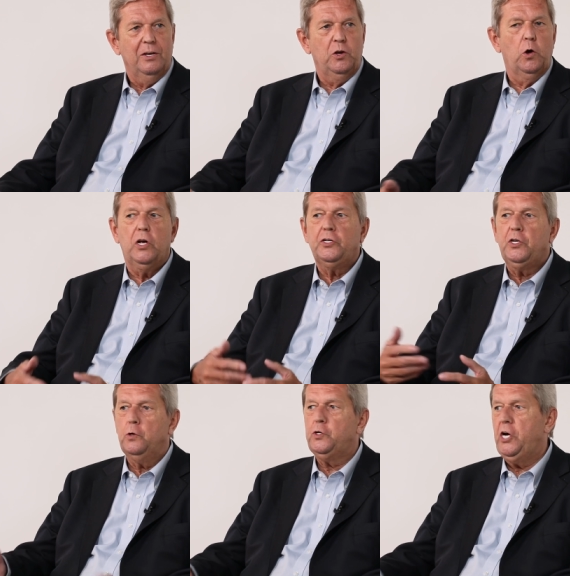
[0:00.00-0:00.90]
You
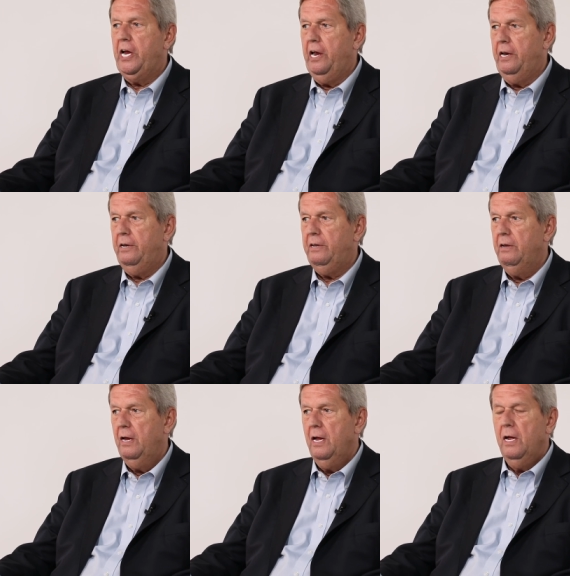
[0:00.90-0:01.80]
associate it
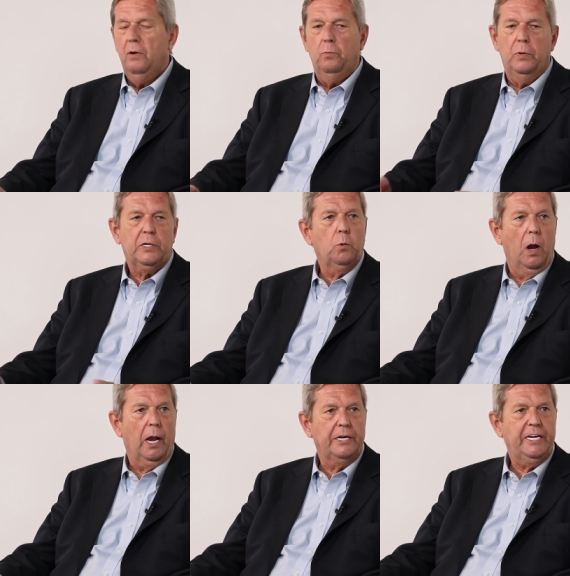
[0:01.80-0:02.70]
with
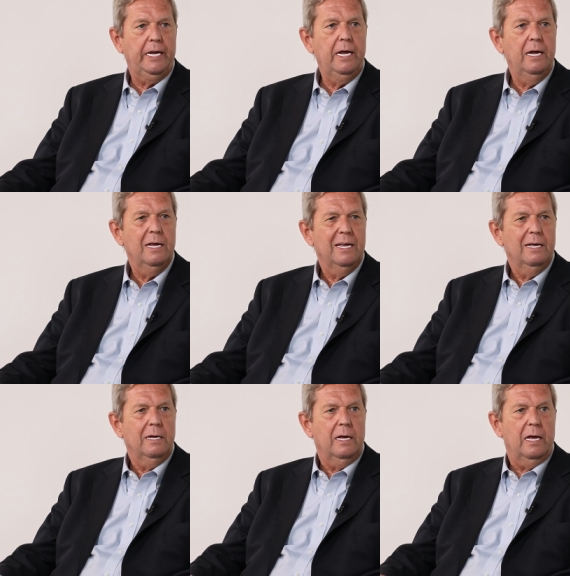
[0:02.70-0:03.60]
quality,
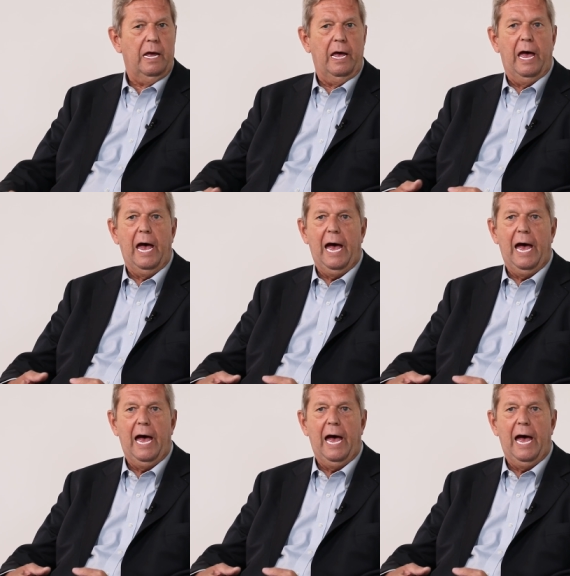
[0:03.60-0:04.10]
uh,